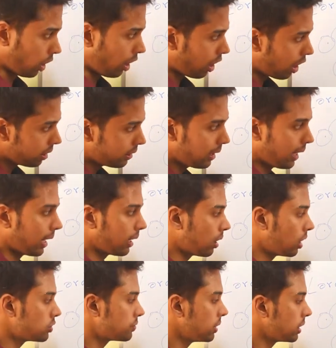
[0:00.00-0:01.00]
all the
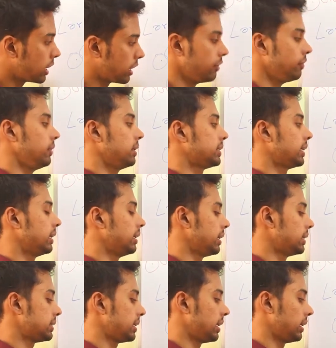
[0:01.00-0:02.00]
landlords will give the, the,
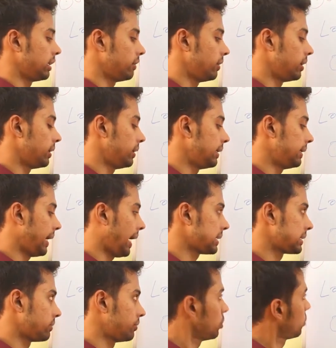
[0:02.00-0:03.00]
the, the
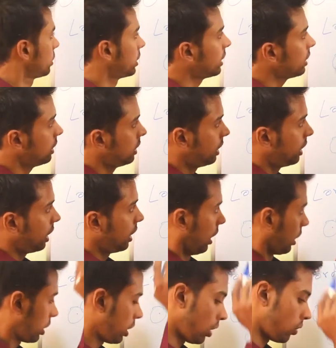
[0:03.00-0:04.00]
tax revenue to the
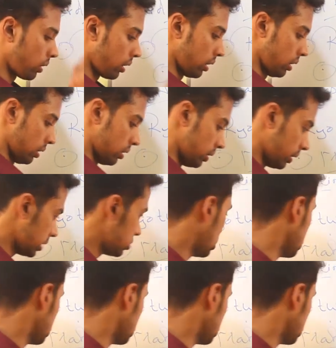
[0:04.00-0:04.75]
crown. This